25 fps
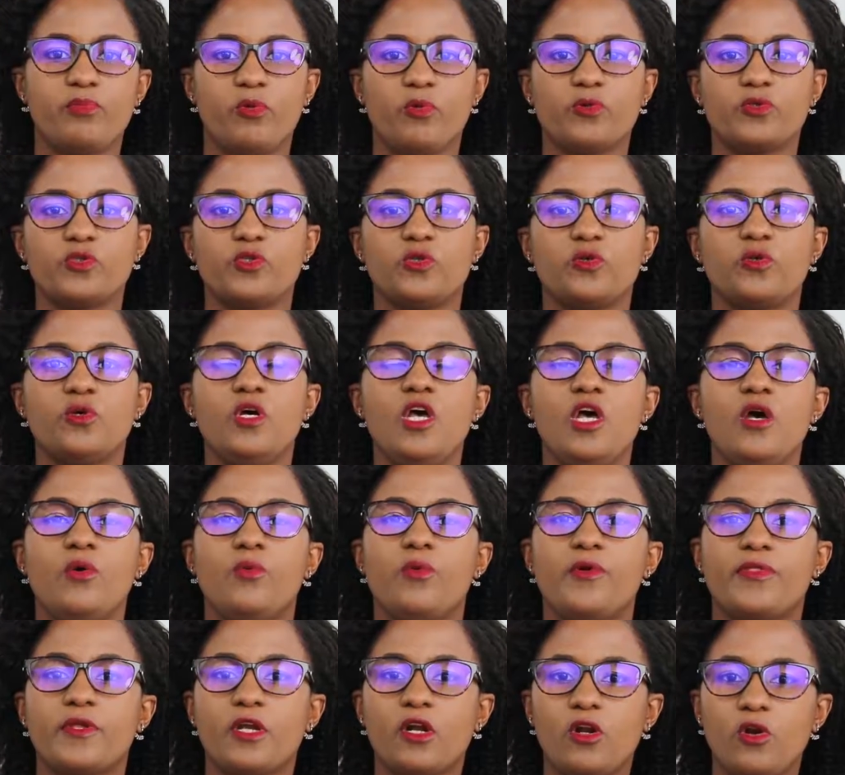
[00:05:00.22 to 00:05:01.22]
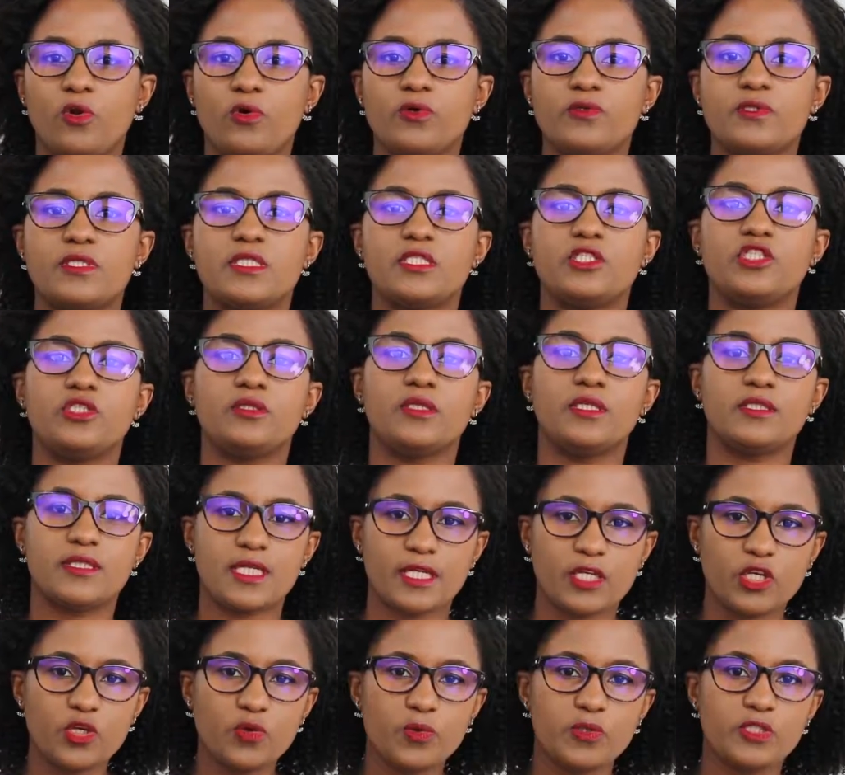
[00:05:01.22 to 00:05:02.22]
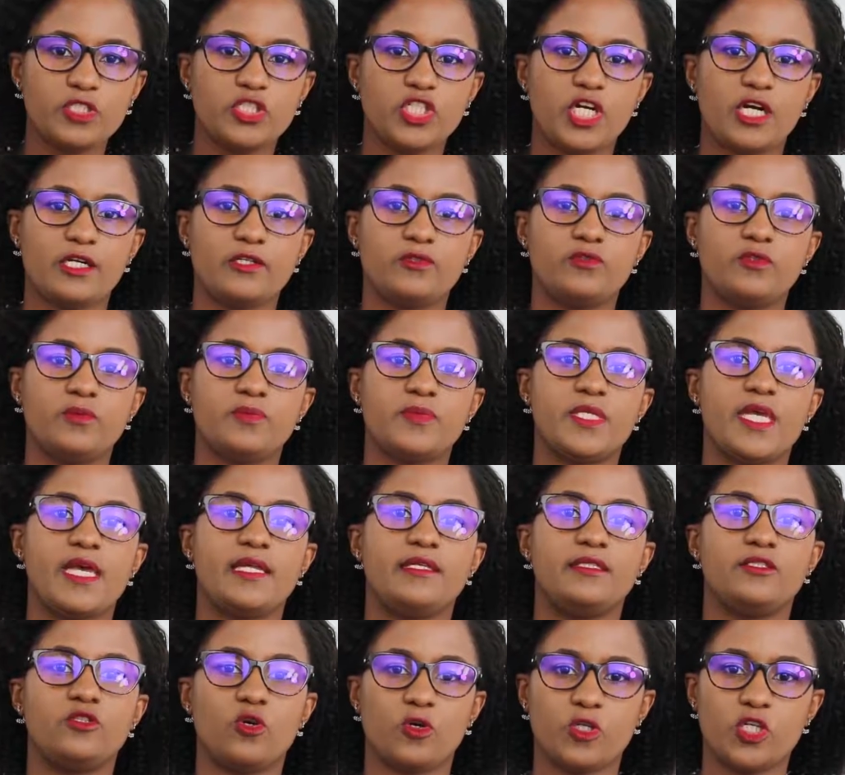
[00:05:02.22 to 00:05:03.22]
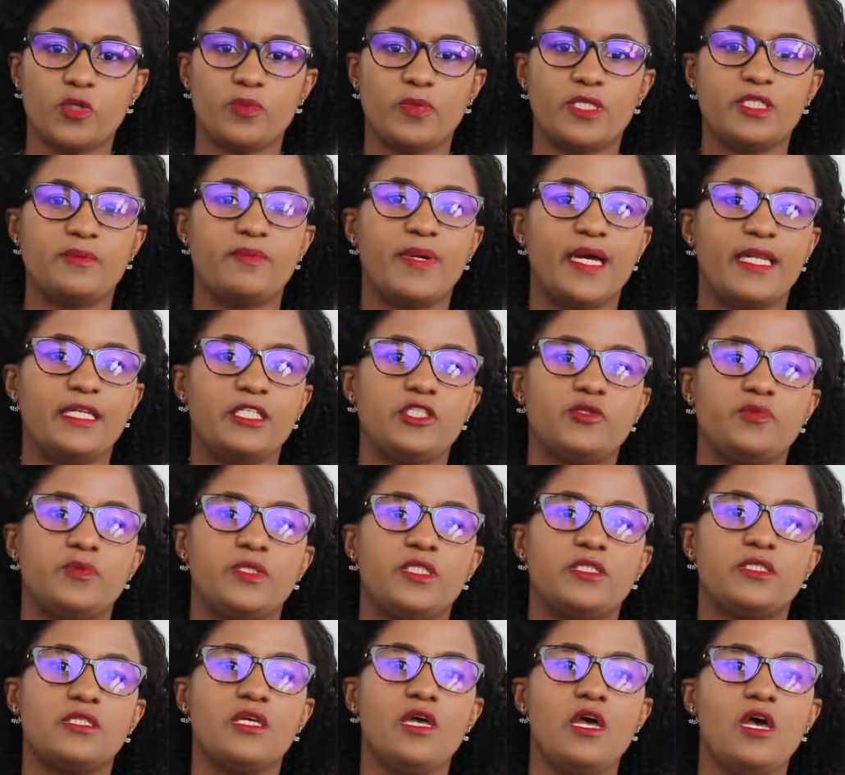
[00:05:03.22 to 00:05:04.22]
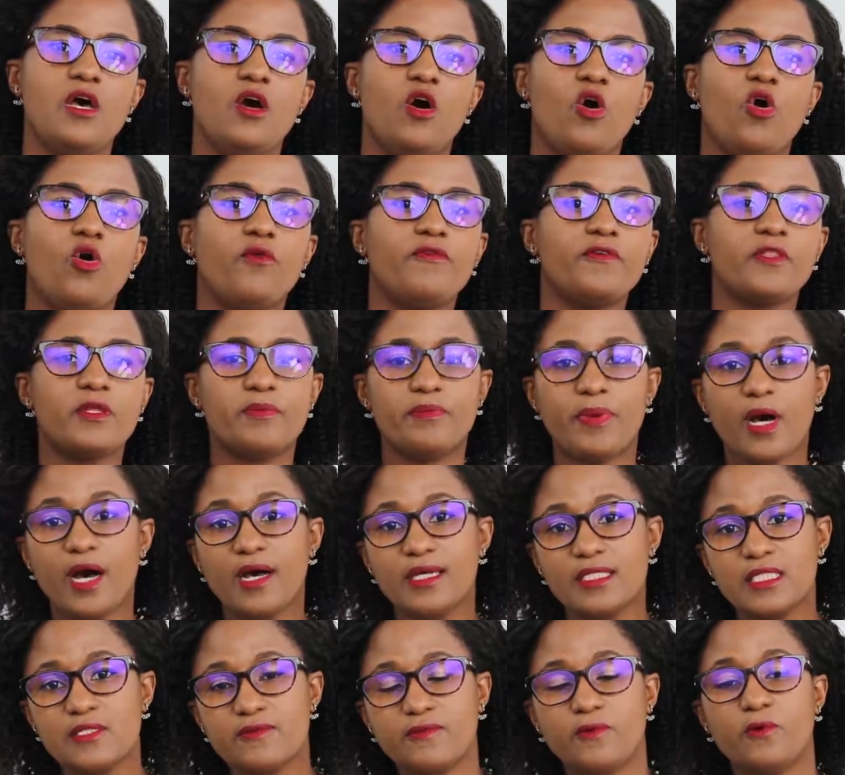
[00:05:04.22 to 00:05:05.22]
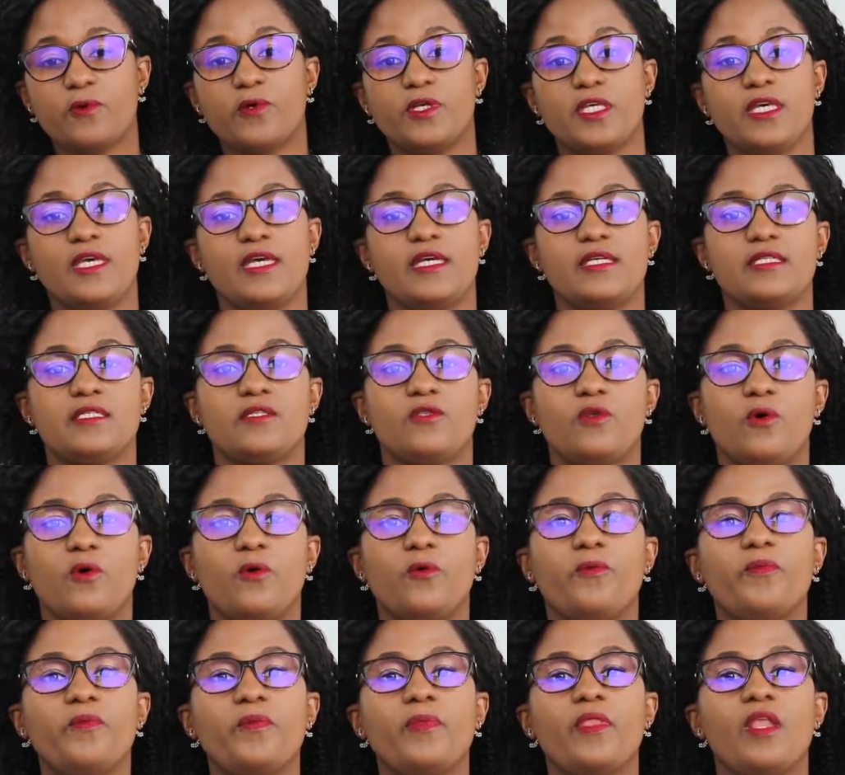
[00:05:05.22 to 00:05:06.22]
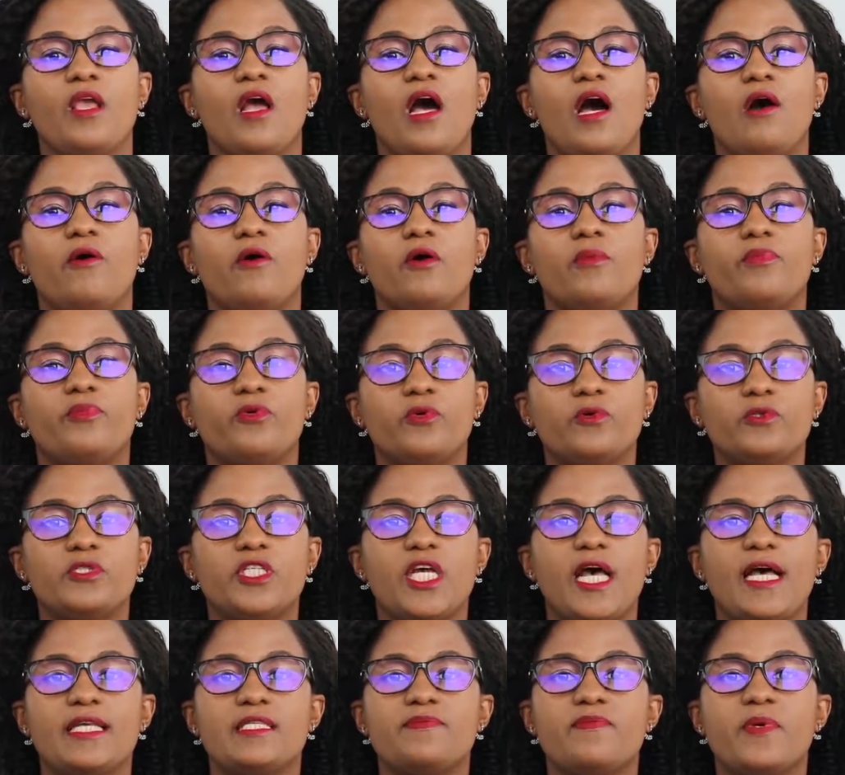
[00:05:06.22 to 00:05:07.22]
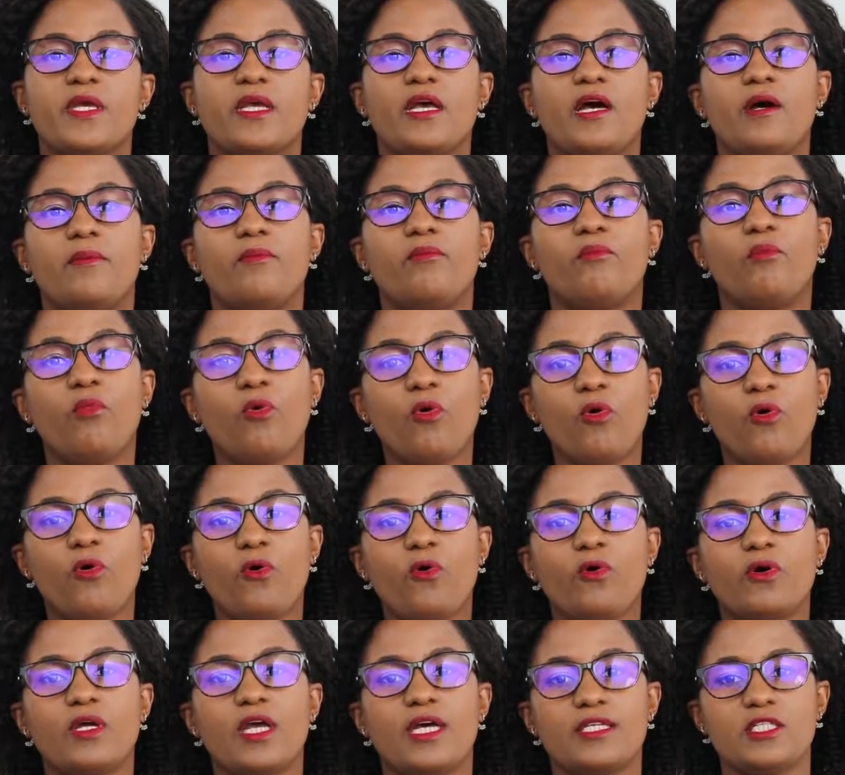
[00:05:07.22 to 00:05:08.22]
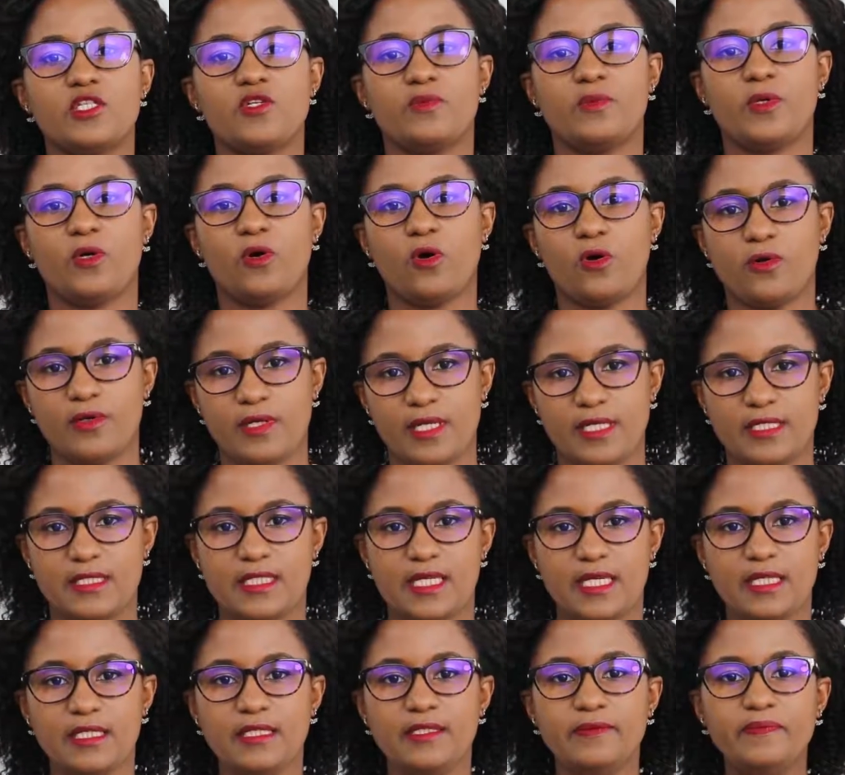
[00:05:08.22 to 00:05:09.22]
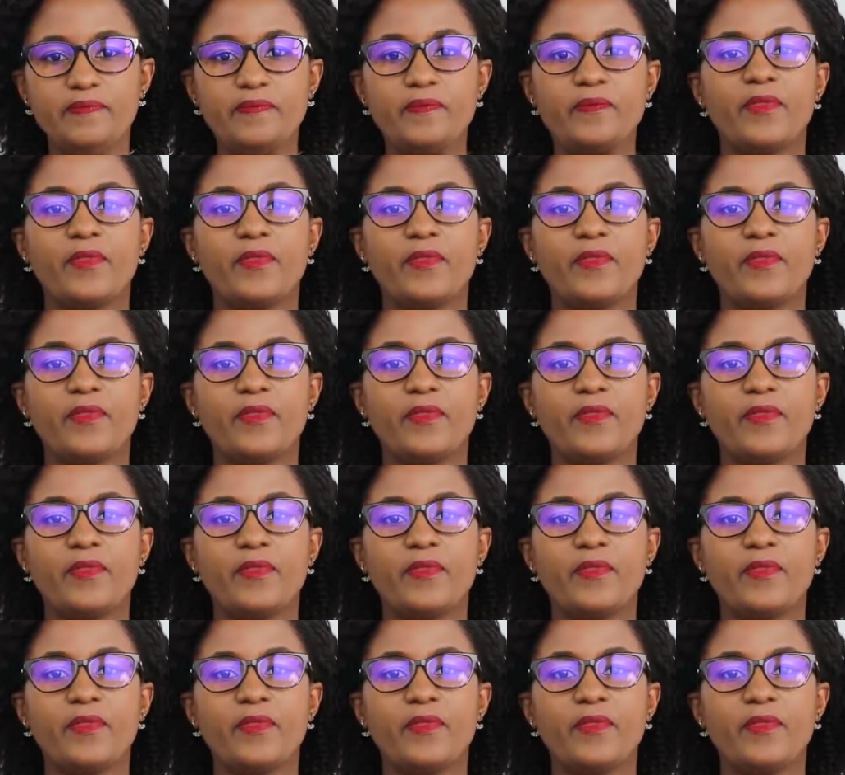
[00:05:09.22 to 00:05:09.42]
portal with closed, secure chat rooms and document management. Over the past 4 years, though, our approach has become more customer-oriented.